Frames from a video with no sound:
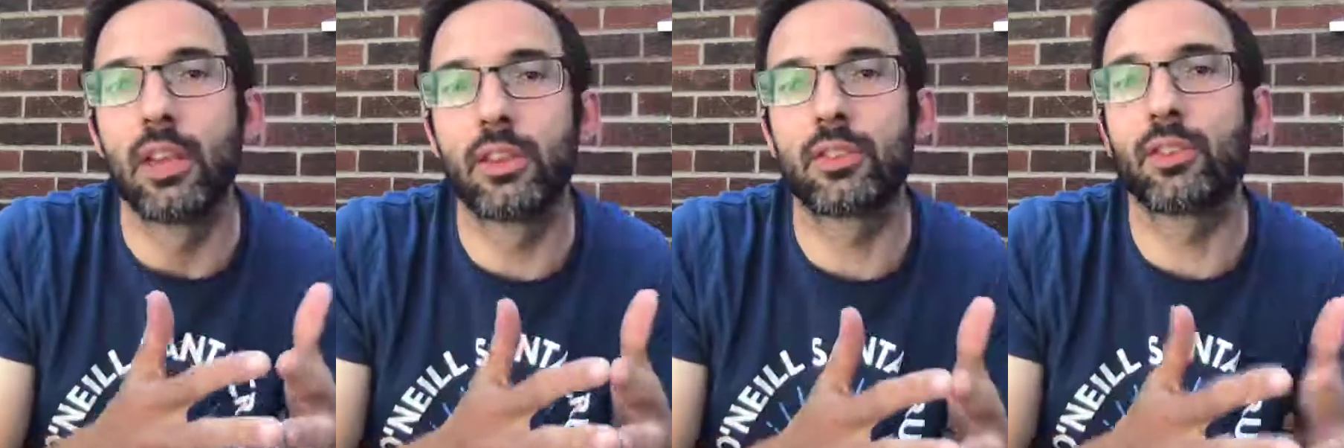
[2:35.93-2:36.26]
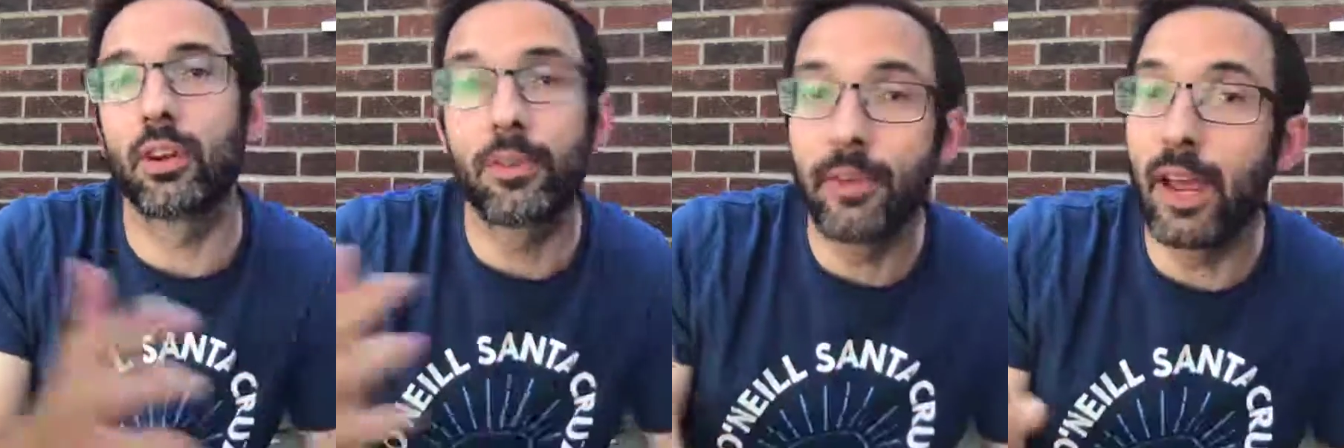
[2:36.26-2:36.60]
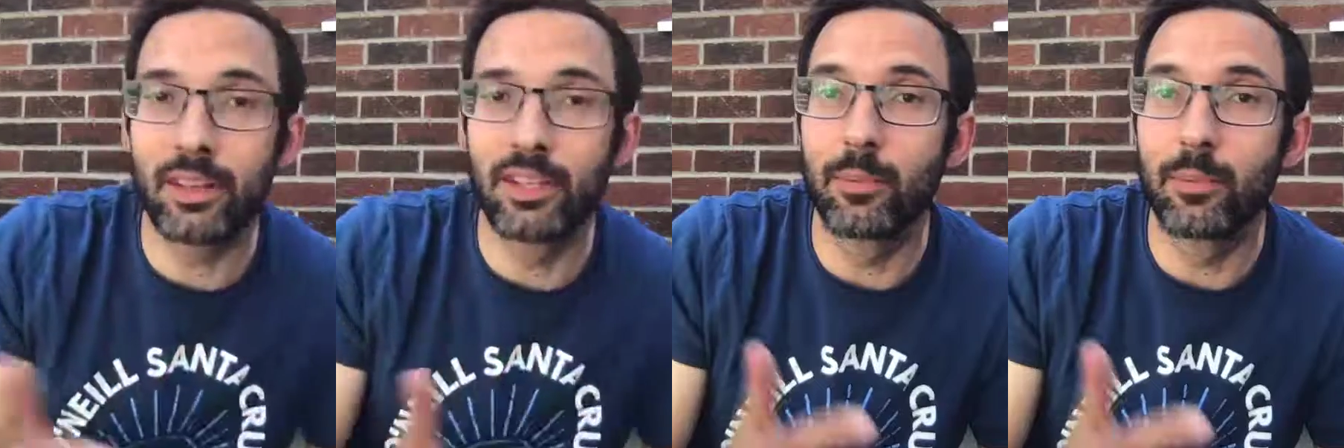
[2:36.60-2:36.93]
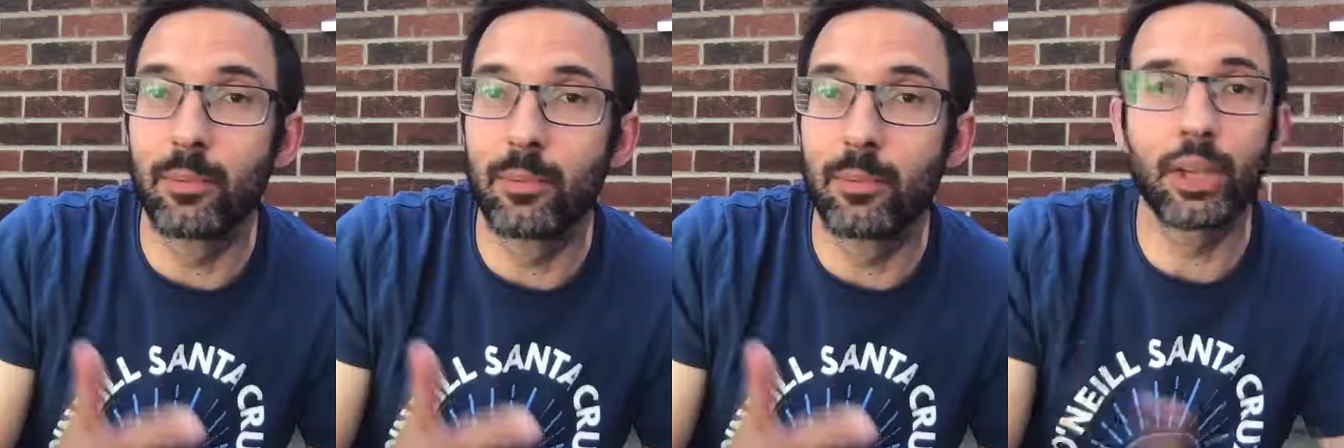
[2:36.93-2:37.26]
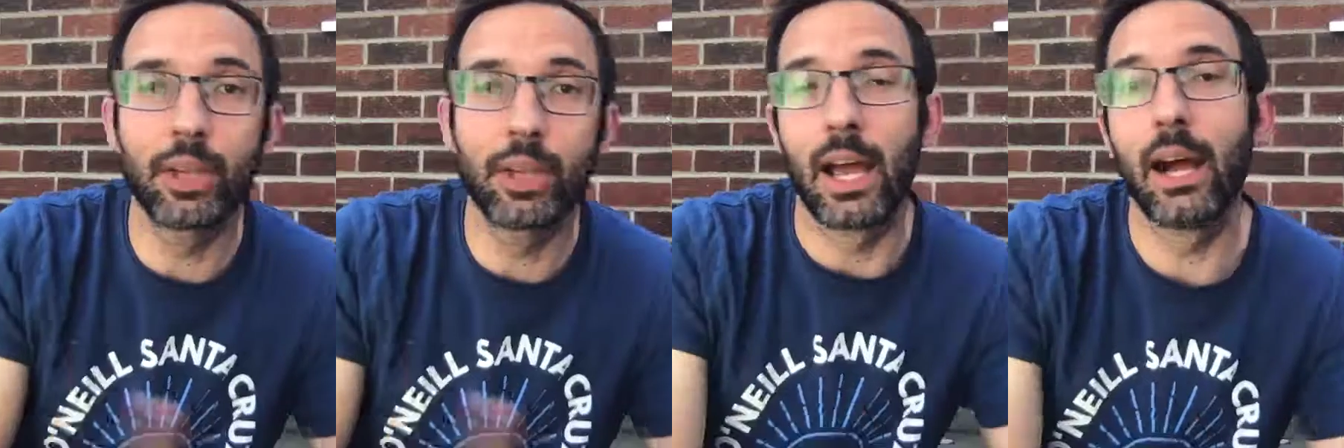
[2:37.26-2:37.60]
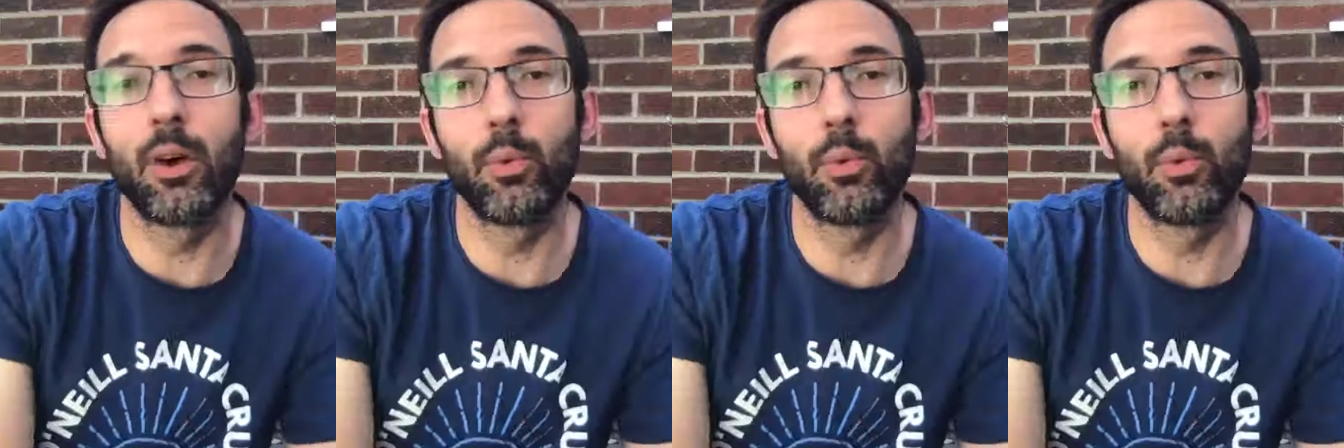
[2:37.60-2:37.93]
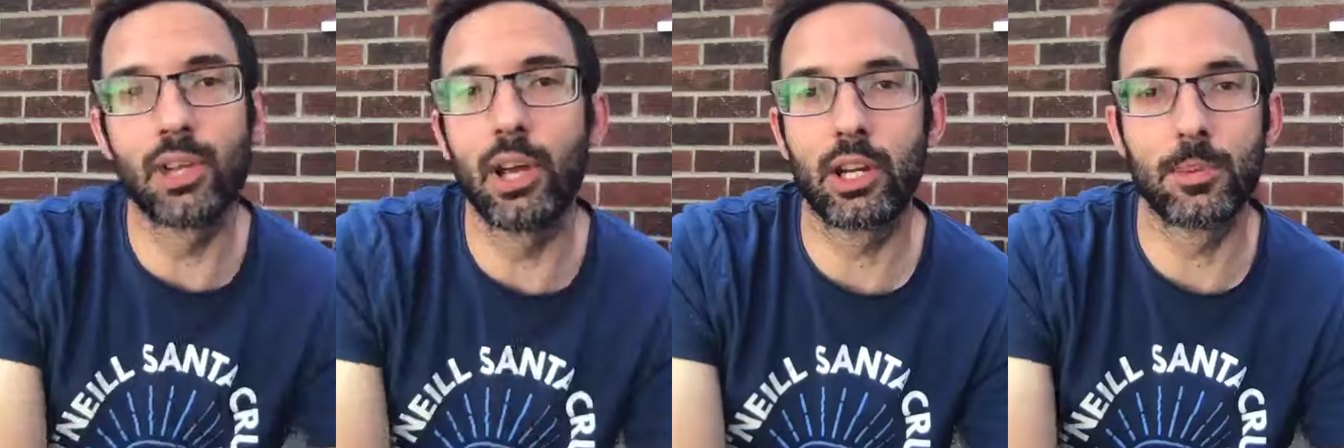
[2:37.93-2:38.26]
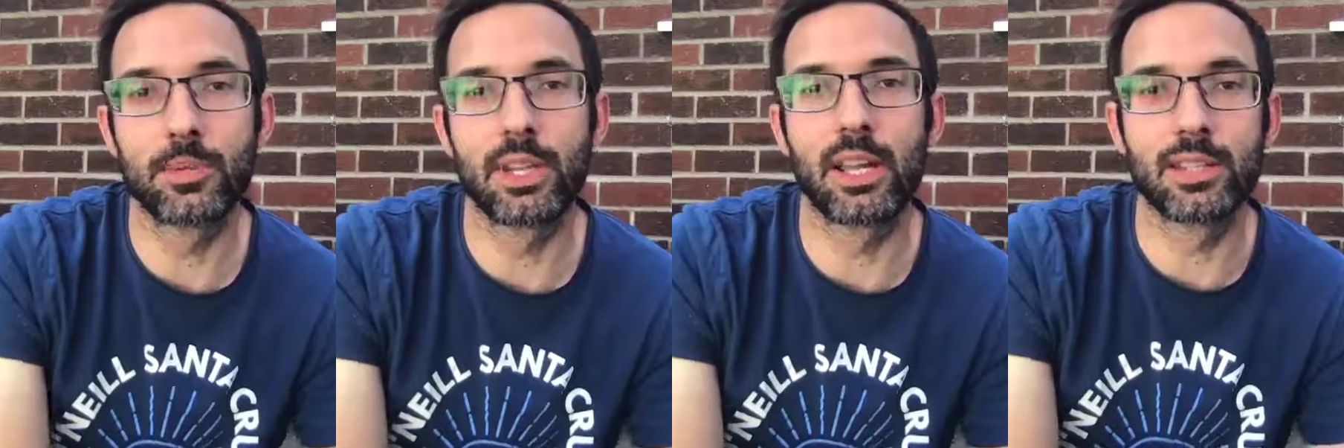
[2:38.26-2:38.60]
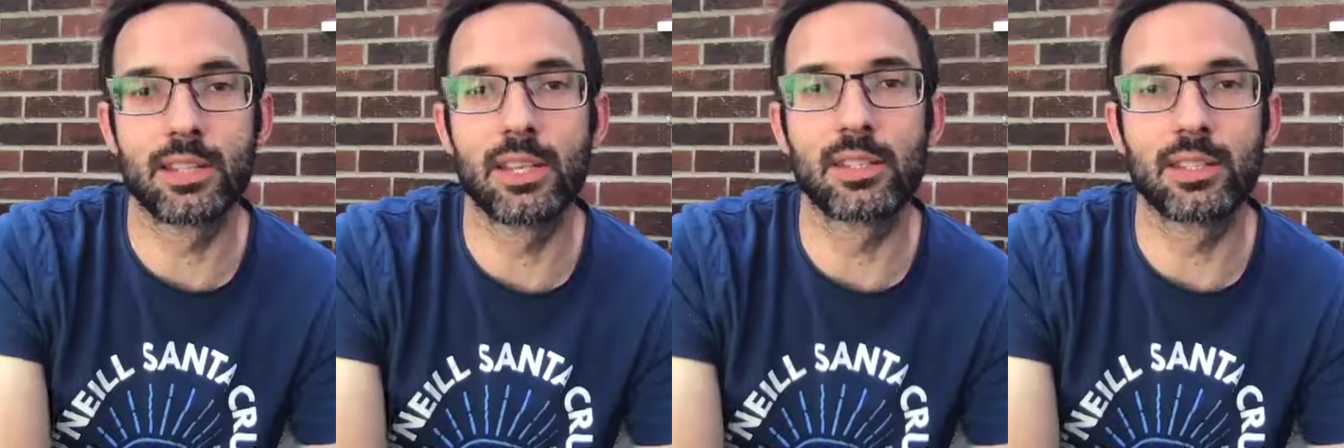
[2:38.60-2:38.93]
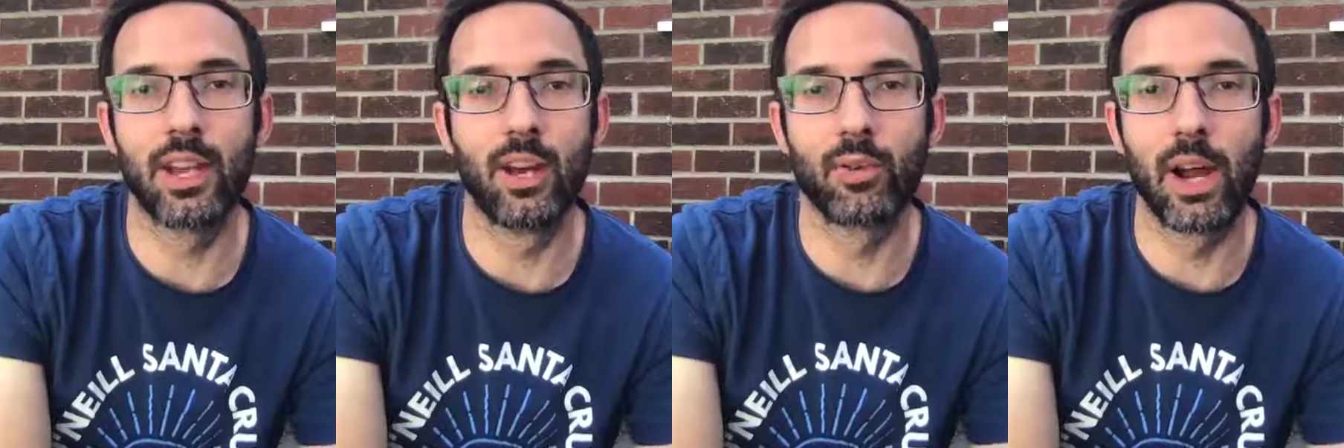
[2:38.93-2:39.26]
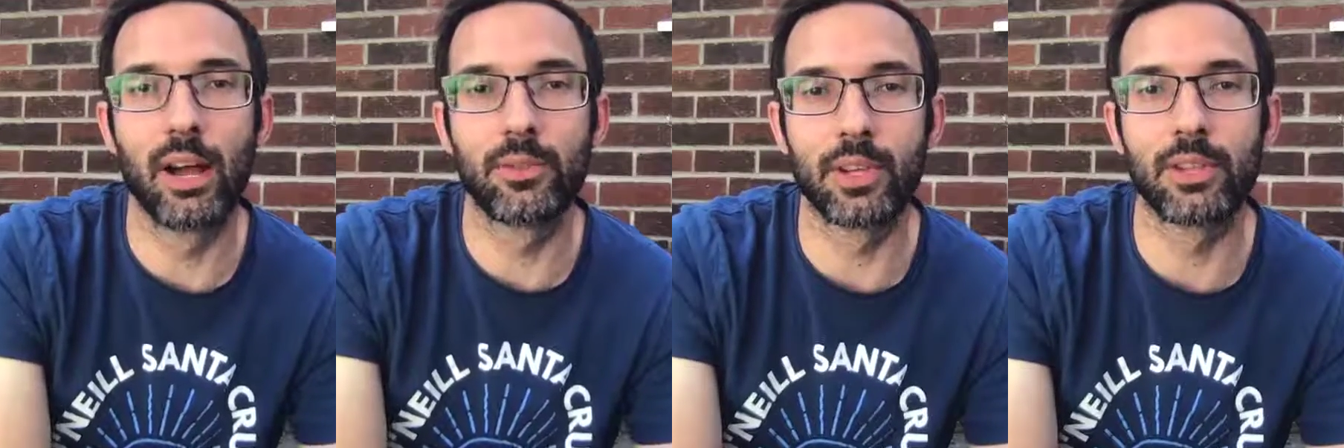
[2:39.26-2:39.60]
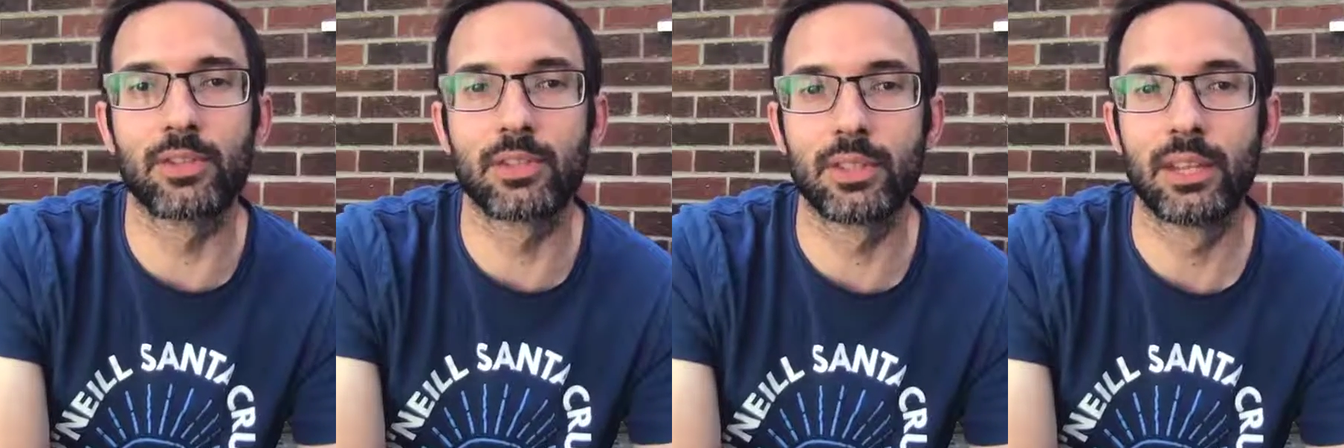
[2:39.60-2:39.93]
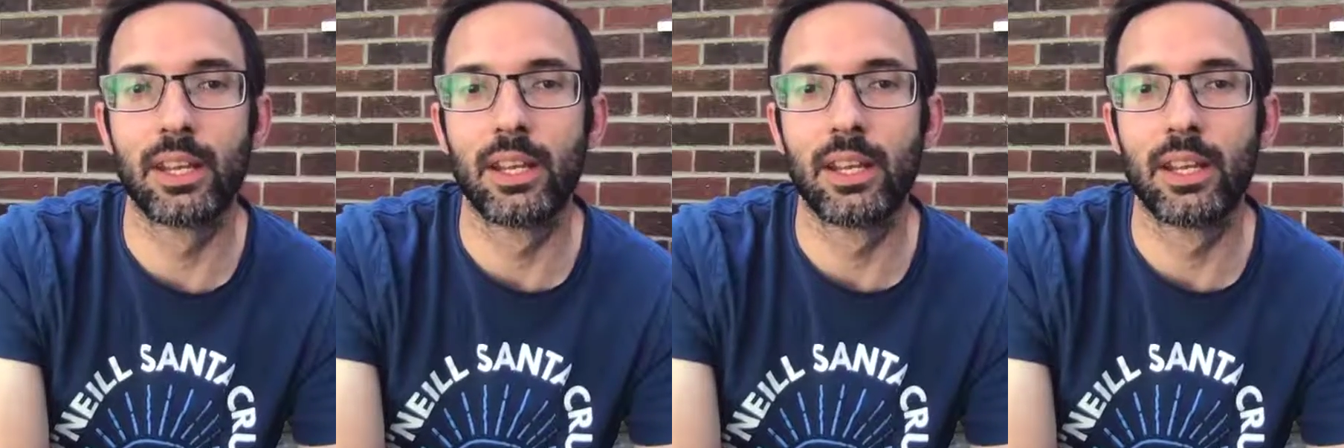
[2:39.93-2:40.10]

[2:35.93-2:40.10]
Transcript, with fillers: that's not affected by all the outward circumstances around us.